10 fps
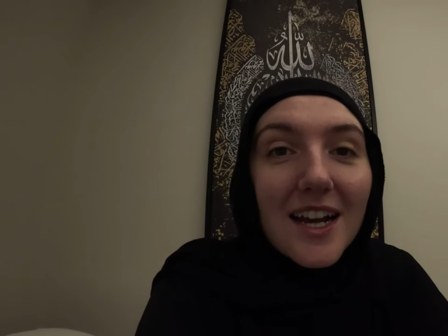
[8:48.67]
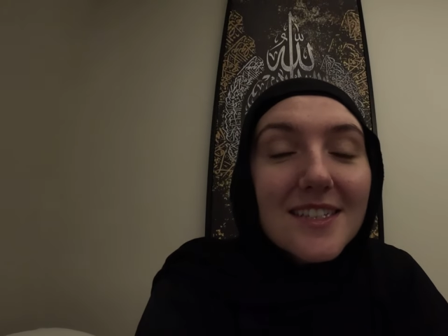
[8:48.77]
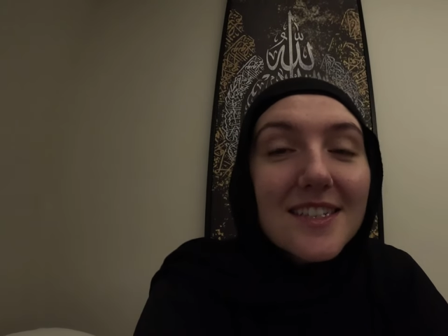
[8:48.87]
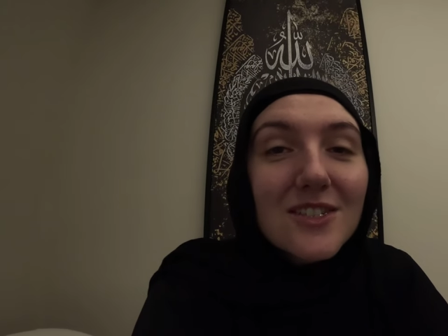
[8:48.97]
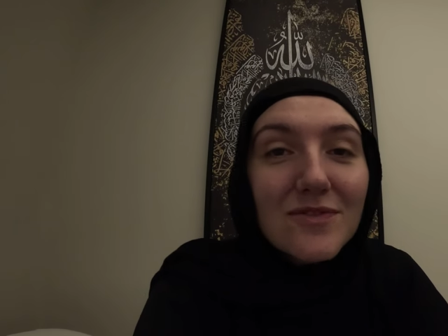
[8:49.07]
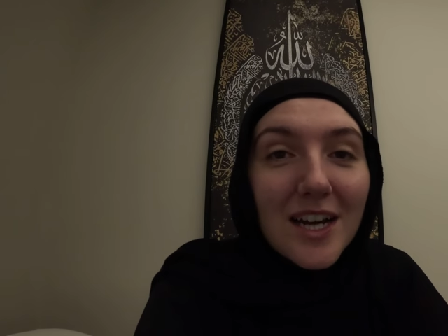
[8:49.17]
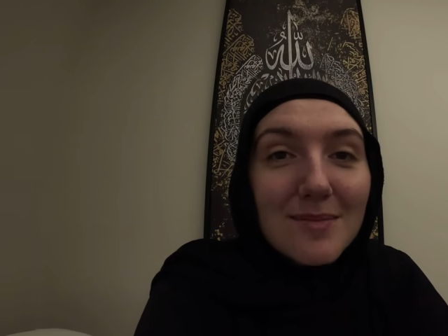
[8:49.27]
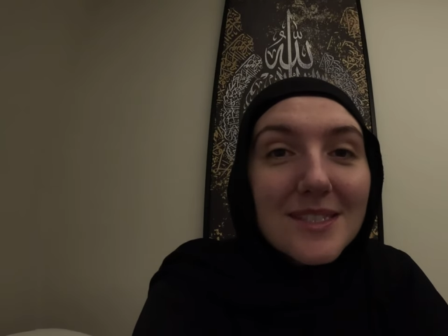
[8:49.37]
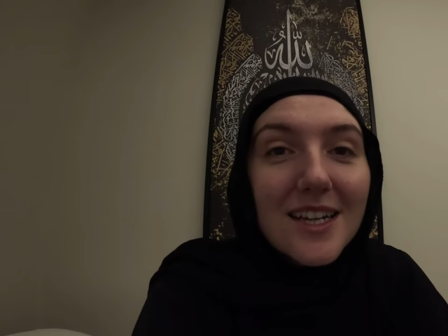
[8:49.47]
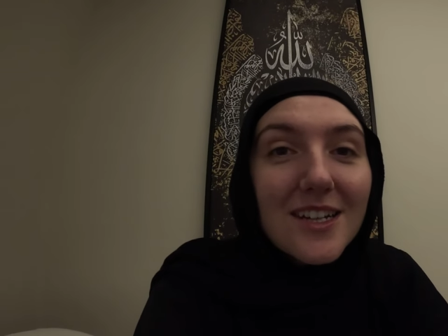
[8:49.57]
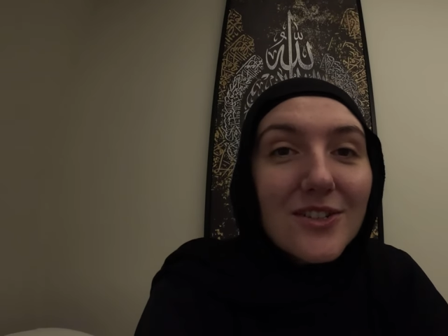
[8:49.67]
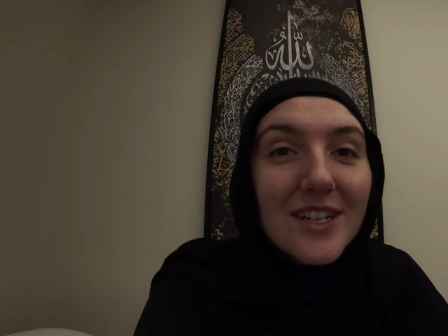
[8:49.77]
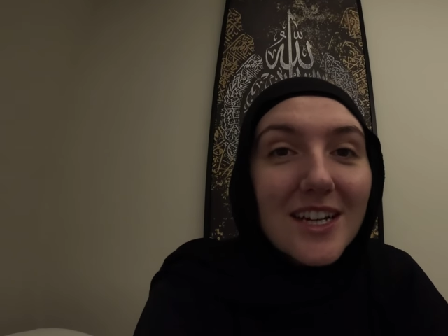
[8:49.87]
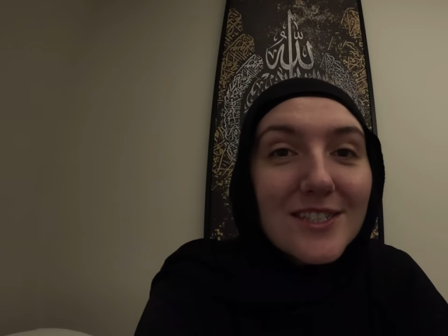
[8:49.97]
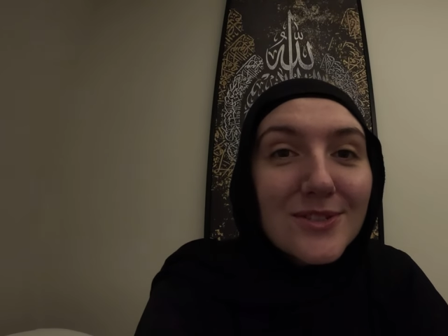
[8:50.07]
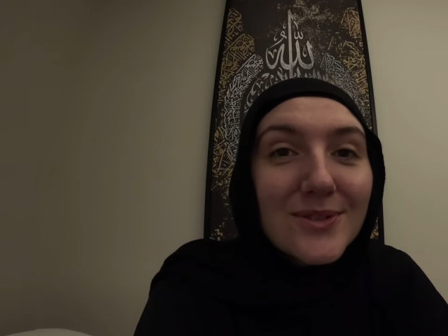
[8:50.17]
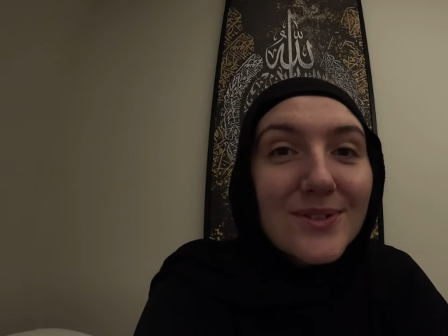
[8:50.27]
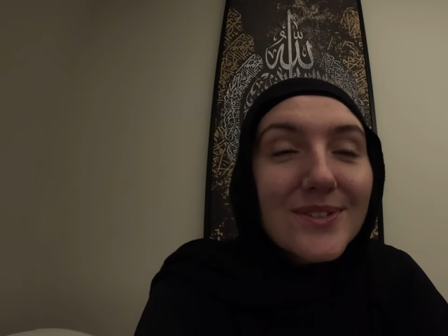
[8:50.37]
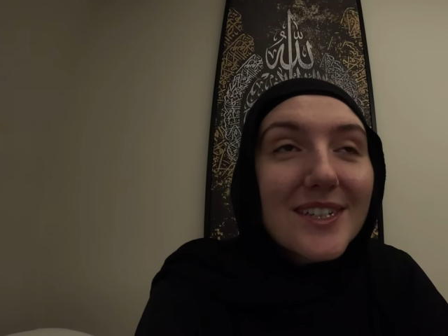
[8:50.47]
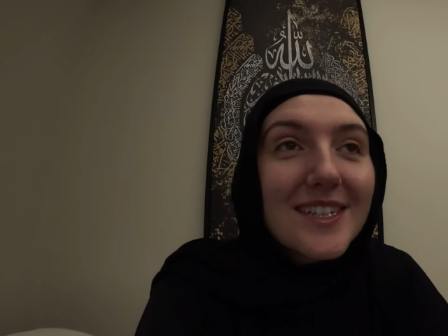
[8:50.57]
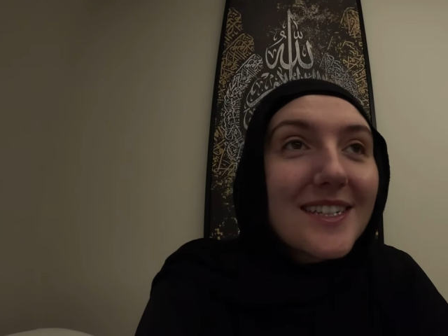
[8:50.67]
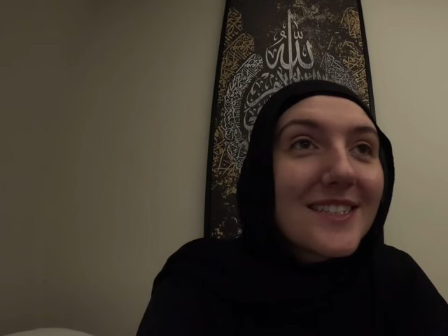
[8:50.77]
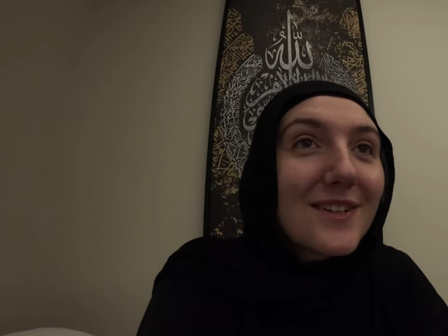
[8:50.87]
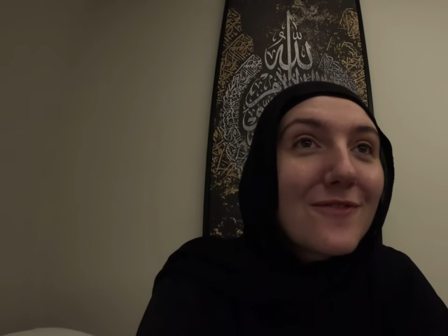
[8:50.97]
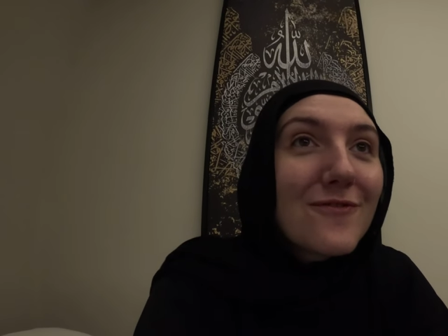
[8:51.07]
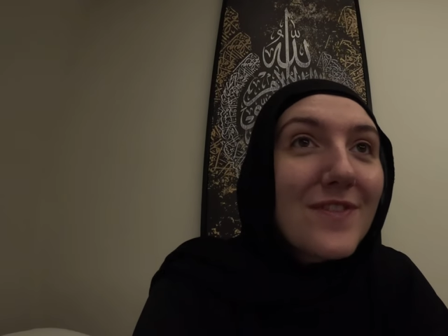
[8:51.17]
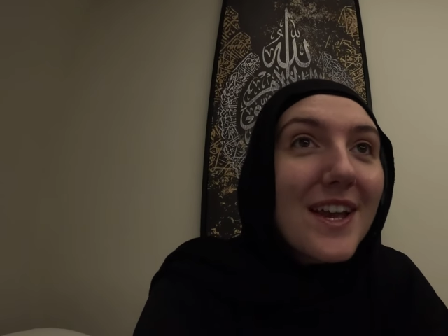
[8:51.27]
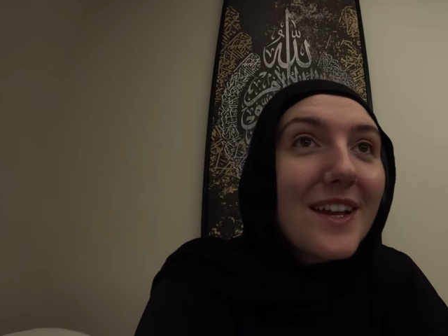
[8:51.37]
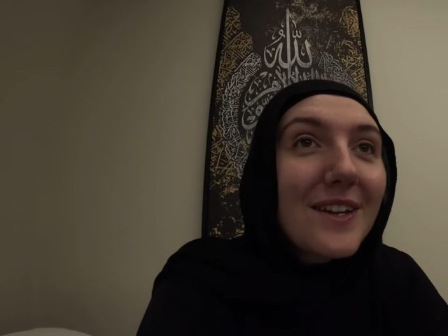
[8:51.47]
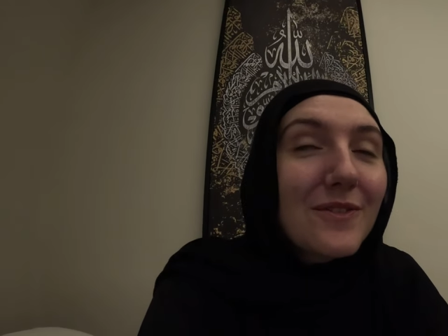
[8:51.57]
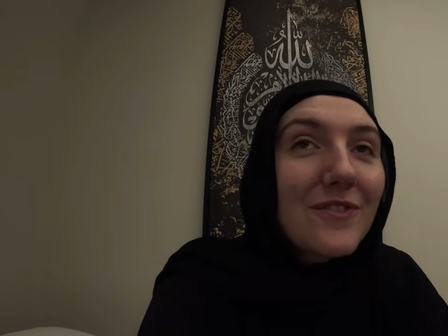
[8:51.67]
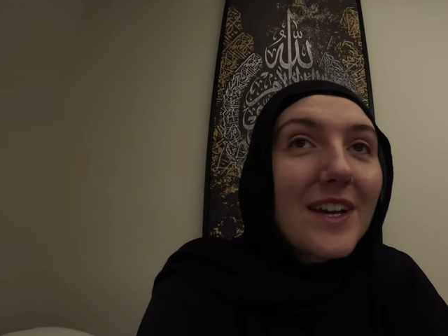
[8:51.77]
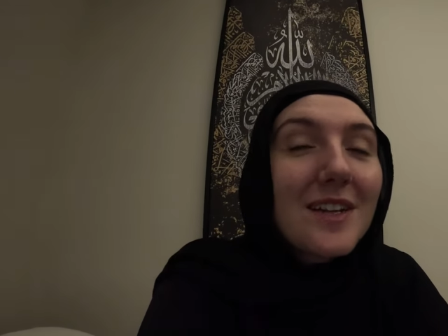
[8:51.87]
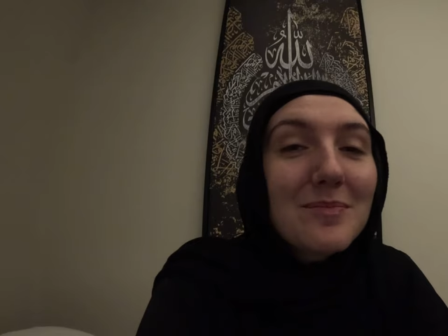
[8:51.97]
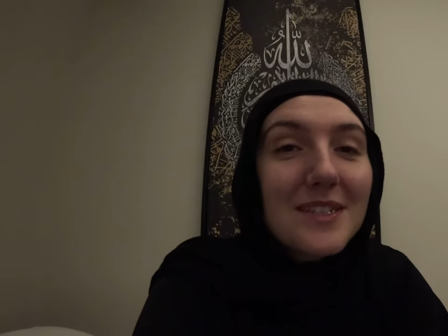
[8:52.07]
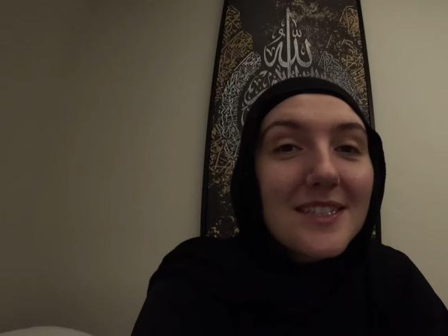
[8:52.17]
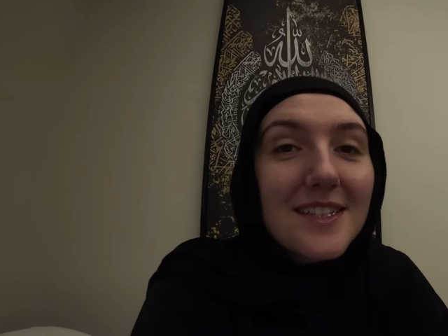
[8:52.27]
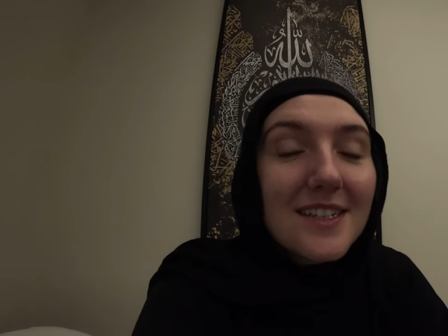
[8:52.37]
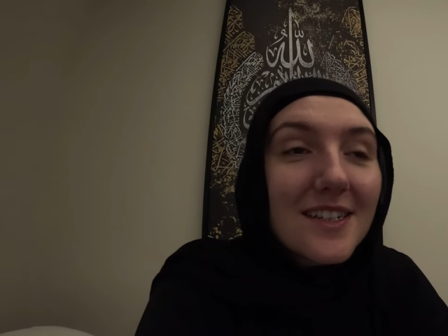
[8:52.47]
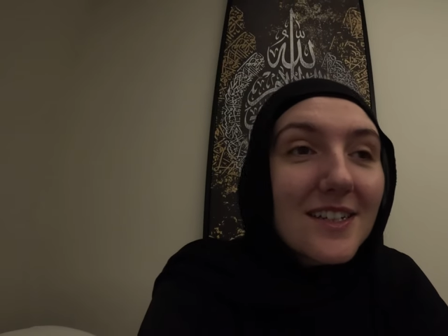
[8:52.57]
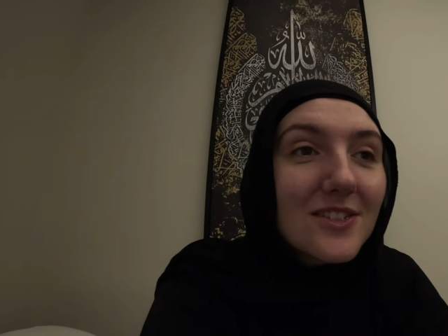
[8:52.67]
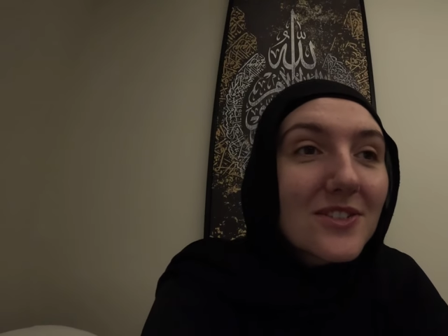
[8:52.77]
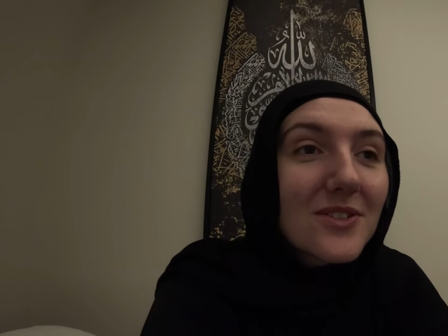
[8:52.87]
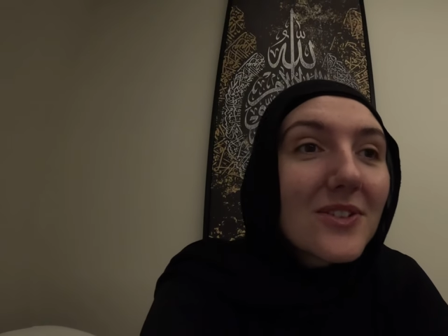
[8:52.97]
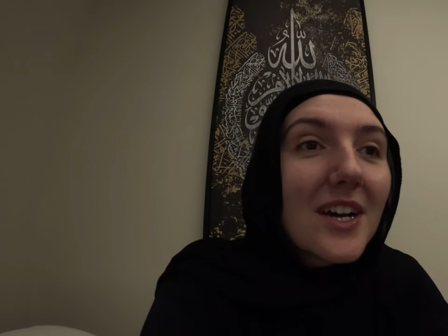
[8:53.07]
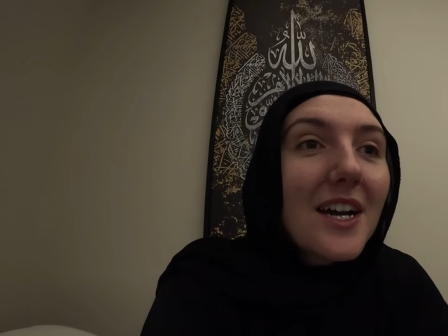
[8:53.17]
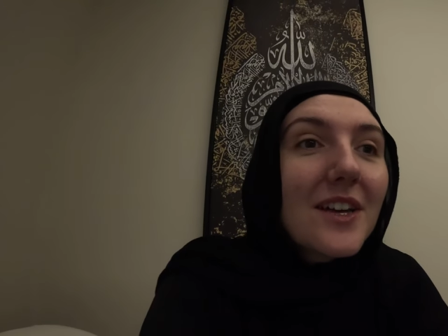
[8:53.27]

As it is Ramadan, you guys know it is very, very busy here, so